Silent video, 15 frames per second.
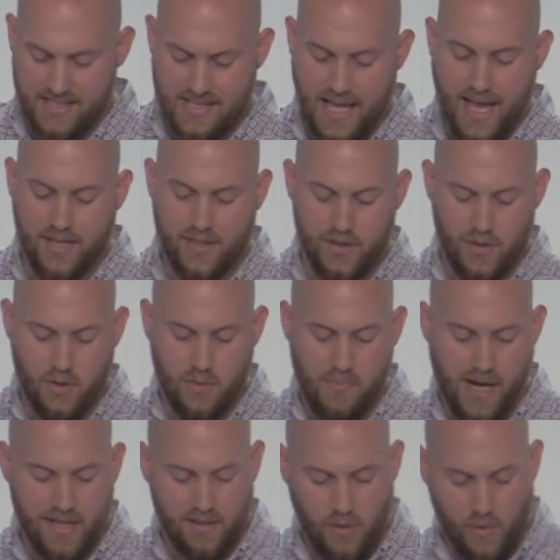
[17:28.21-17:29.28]
Is that you,
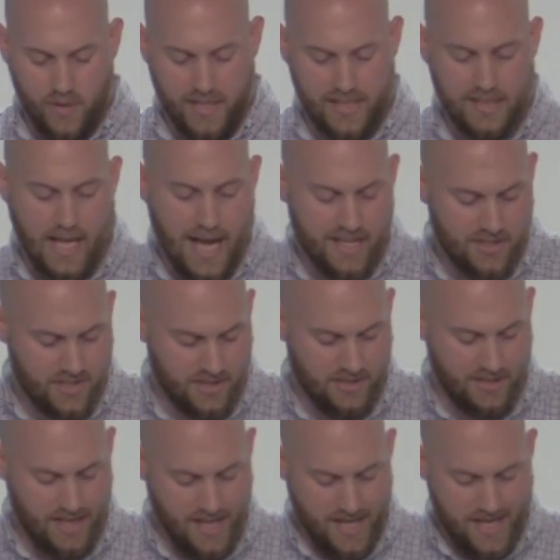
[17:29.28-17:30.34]
my lord
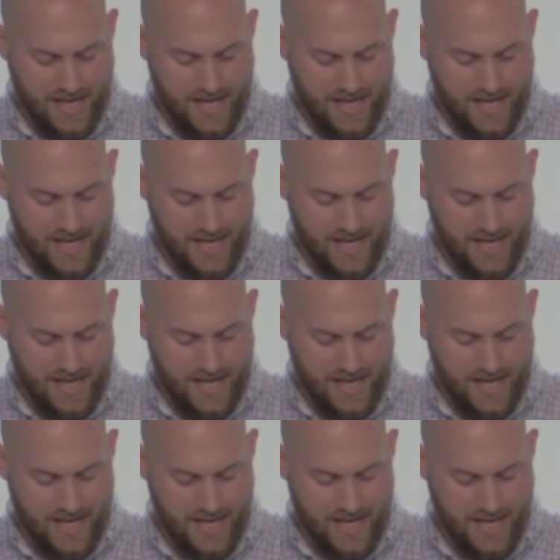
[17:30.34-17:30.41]
Elijah?